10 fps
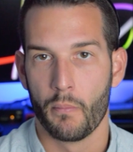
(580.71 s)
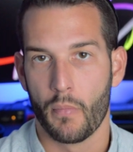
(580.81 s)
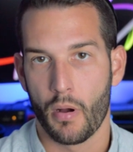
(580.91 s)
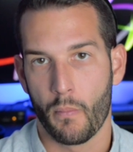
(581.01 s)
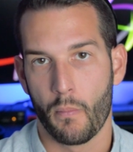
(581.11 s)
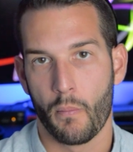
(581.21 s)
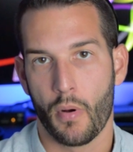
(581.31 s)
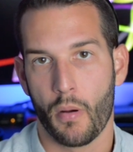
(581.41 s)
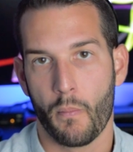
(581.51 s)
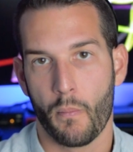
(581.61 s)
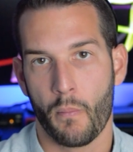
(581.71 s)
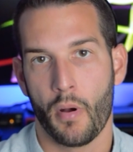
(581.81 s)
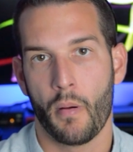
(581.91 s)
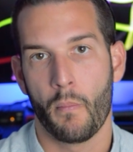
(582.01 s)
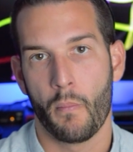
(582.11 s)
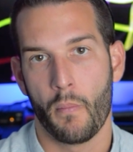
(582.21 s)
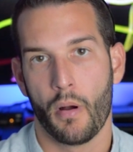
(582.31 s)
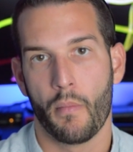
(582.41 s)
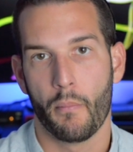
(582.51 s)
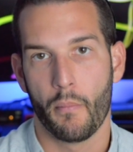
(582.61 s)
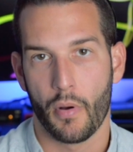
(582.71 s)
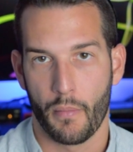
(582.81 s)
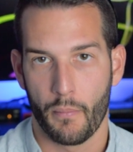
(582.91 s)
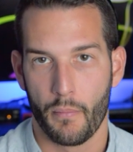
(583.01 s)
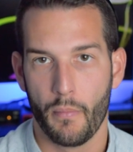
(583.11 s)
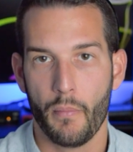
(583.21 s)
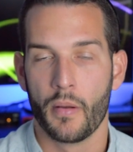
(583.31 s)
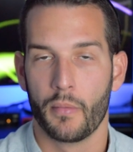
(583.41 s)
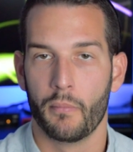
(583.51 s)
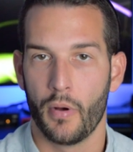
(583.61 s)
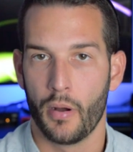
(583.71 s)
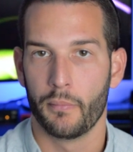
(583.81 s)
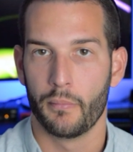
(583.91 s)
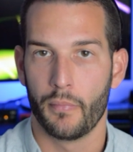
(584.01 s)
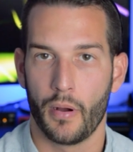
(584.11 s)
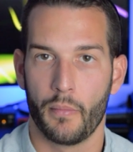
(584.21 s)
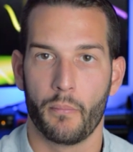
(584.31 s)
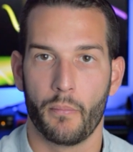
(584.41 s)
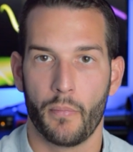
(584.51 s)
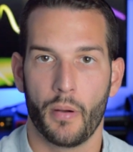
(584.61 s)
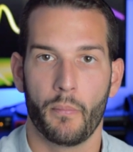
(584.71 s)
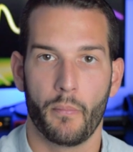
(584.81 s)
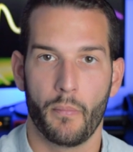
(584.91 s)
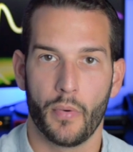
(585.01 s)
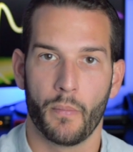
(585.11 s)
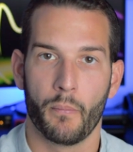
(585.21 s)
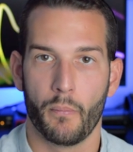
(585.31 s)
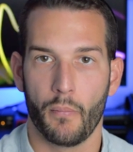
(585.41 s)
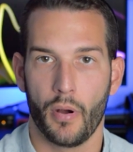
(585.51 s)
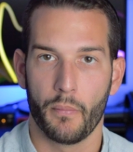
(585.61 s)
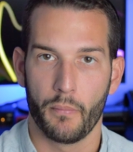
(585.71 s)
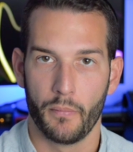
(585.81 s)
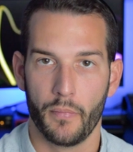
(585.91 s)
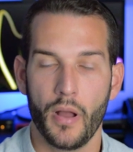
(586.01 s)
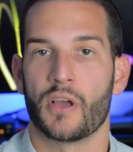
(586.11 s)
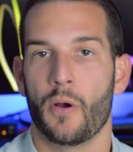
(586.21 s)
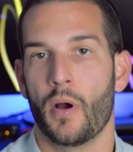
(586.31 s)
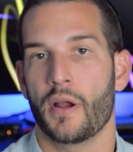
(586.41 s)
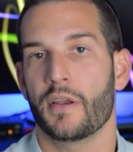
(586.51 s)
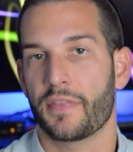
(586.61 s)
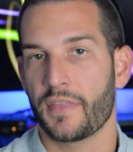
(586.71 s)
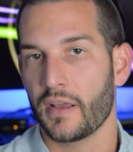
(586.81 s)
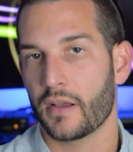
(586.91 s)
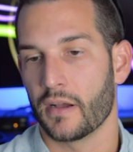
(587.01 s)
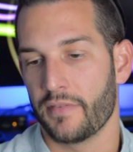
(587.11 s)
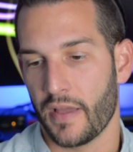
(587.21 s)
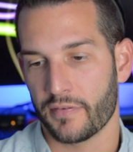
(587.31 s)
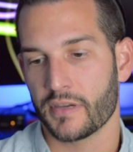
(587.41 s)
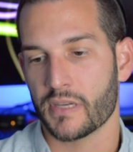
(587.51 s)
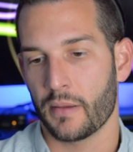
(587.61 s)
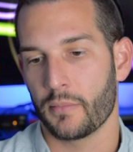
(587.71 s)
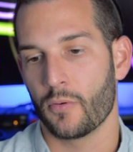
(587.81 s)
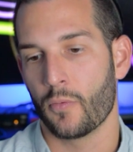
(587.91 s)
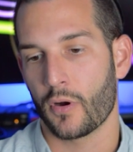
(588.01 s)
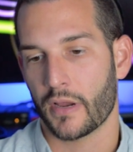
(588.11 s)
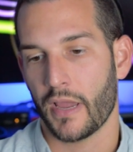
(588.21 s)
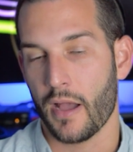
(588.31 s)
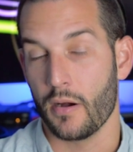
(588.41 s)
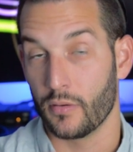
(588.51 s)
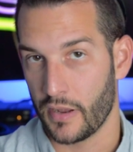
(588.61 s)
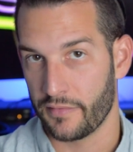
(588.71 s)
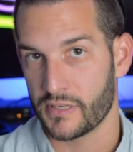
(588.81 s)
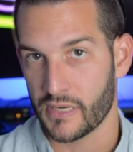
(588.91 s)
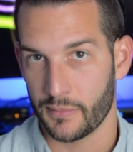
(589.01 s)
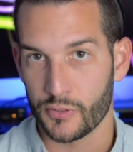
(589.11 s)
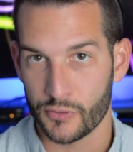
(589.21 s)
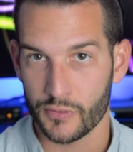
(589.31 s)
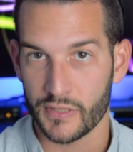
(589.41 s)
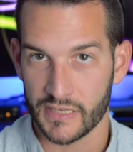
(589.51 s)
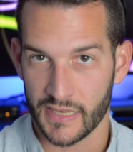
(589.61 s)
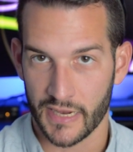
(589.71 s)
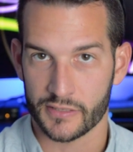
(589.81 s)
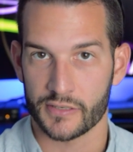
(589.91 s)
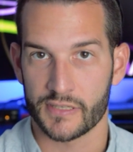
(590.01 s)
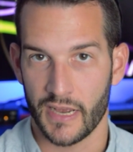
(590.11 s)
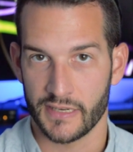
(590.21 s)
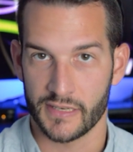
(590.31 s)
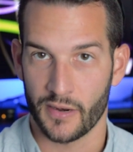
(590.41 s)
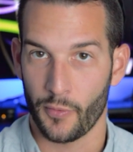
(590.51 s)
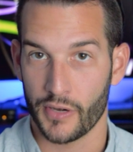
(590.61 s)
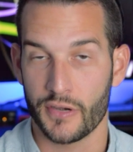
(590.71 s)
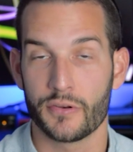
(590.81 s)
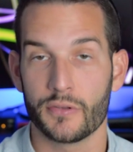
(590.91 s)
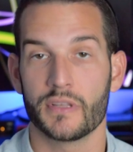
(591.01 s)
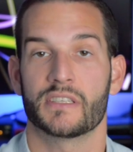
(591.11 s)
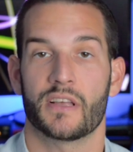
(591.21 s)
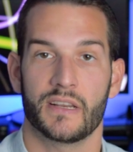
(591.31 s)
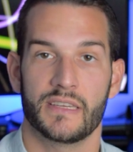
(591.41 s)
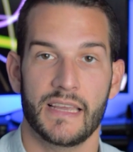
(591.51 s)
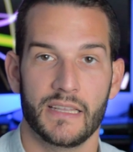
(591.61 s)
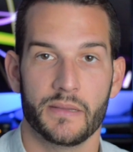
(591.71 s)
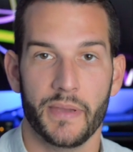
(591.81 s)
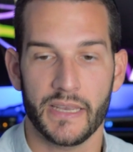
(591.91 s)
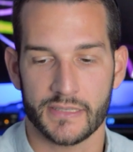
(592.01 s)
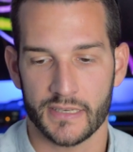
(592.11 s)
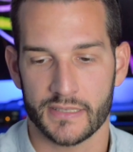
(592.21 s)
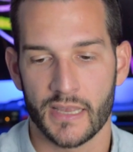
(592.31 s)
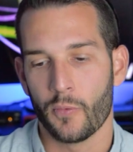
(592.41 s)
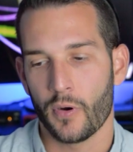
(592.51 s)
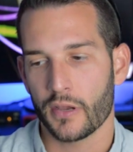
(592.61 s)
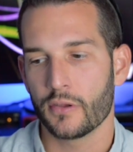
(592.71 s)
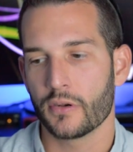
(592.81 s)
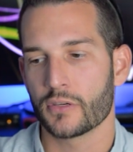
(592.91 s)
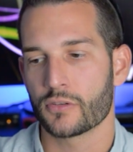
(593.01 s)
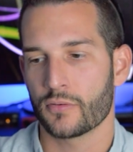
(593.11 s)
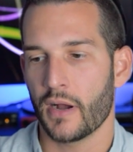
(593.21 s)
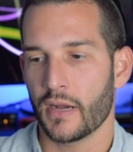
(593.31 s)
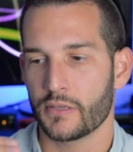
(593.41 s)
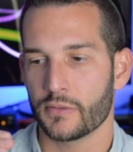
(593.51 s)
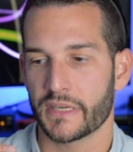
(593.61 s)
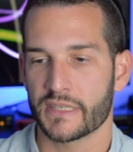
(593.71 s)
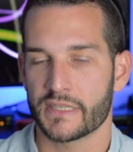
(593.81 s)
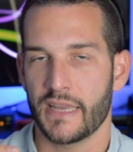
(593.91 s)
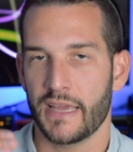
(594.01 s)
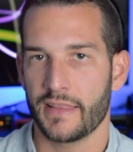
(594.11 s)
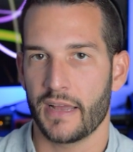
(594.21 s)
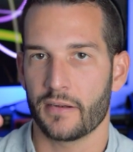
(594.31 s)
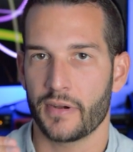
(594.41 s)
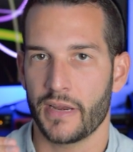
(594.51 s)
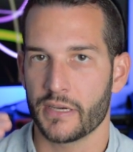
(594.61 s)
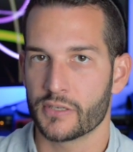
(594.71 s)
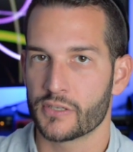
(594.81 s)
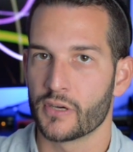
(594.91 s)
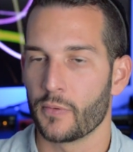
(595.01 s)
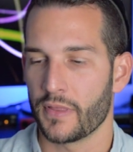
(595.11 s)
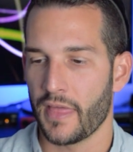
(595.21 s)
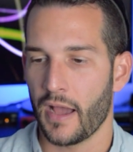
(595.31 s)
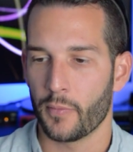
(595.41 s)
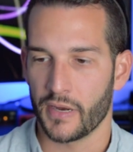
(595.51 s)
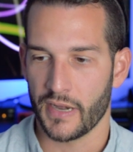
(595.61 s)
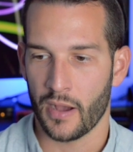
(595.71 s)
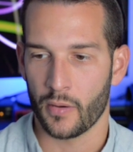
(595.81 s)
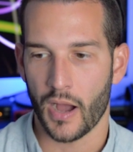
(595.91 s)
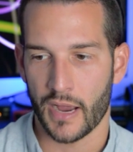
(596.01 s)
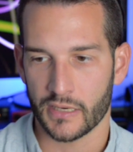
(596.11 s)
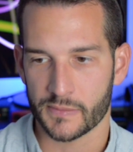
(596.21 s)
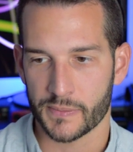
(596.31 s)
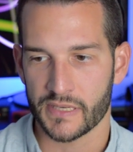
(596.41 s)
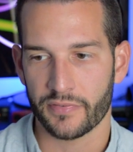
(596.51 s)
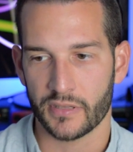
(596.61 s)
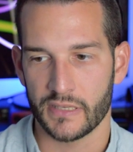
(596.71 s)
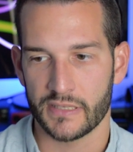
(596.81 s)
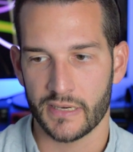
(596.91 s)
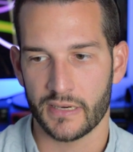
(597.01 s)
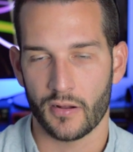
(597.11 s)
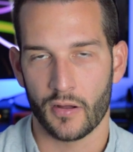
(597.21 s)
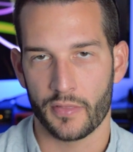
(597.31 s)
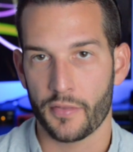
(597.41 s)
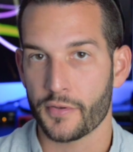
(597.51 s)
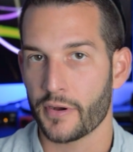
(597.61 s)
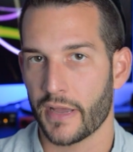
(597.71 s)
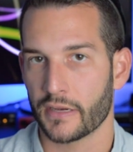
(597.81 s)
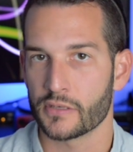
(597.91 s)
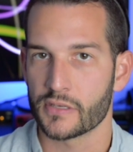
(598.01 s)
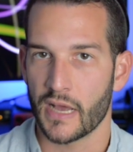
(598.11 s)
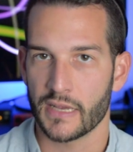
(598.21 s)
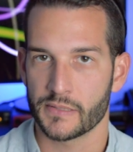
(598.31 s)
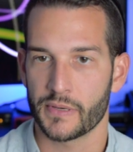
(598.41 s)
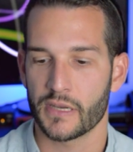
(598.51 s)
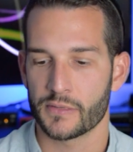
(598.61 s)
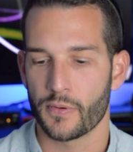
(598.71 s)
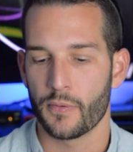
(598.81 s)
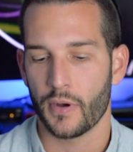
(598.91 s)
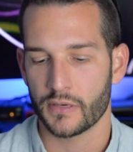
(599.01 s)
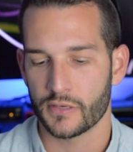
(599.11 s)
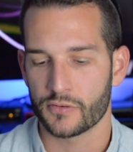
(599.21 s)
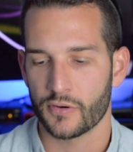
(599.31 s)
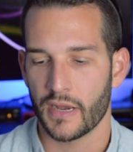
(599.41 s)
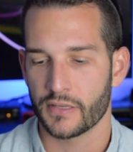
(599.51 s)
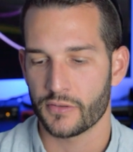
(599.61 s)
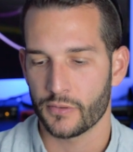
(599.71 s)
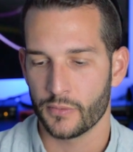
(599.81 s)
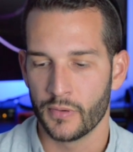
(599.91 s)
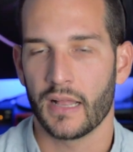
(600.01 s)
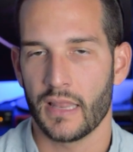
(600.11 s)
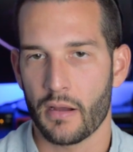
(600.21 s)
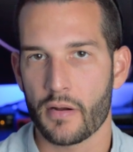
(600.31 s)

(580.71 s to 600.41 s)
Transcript: mum, mum, mum, mum, mum. Mum, mum, mum, mum, mum. So I want you to think of every time you work out, every time you do these exercises, I want you to do these on a daily basis. I want you to try to extend that range with that one. Now, I specifically did it on the third exercise because we want to try to allow